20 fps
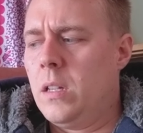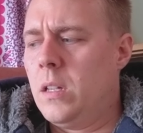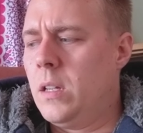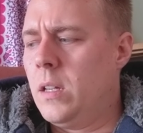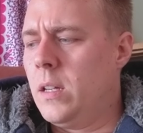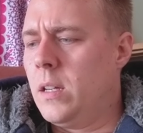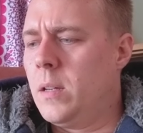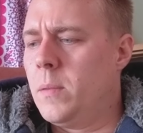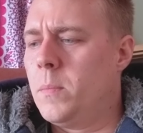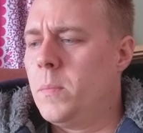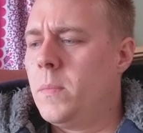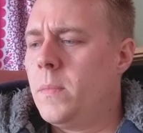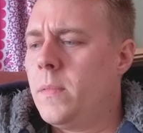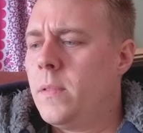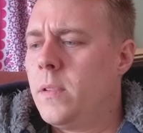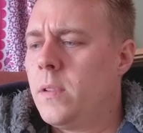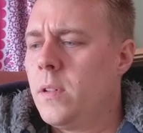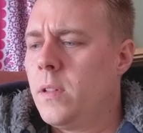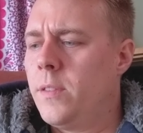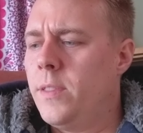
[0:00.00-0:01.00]
Um,
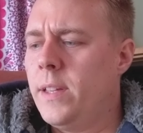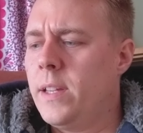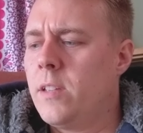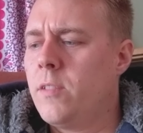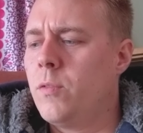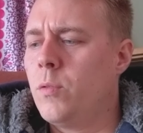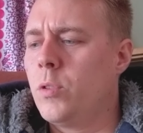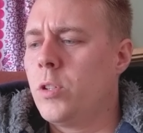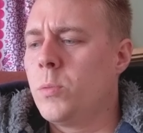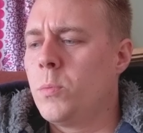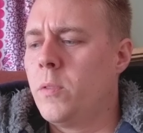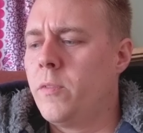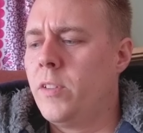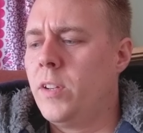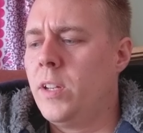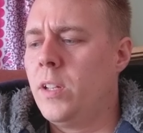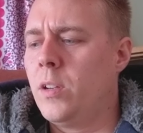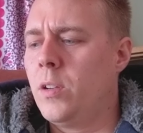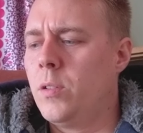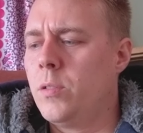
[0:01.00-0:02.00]
thank you for watching my
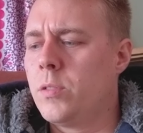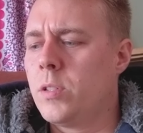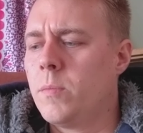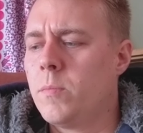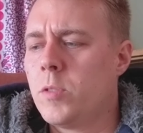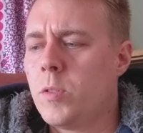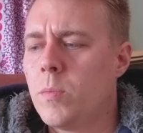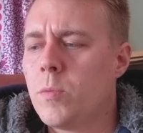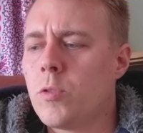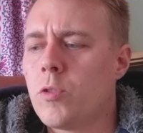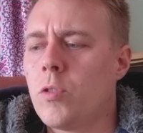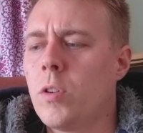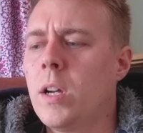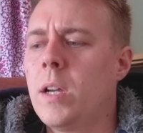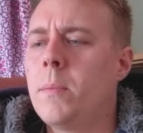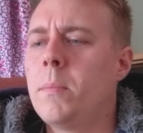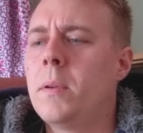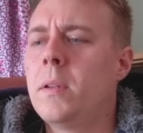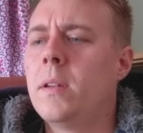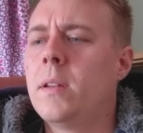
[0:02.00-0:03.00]
videos and
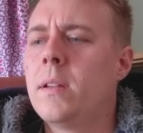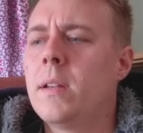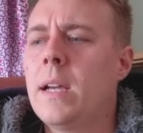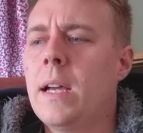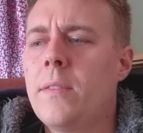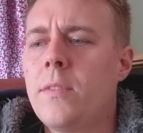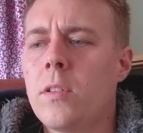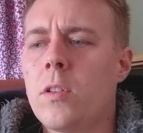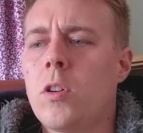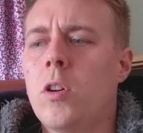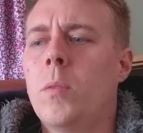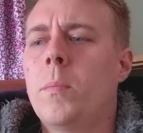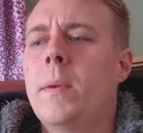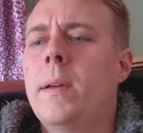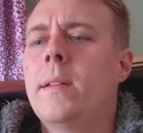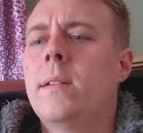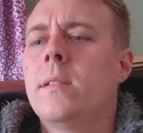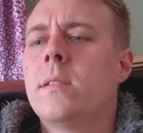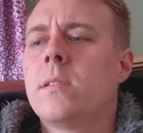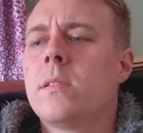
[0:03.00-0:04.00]
subscribing and the
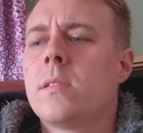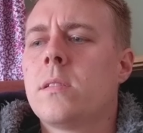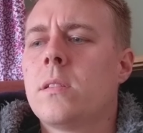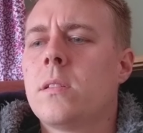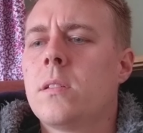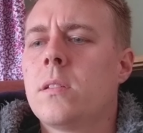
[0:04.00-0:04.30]
comments.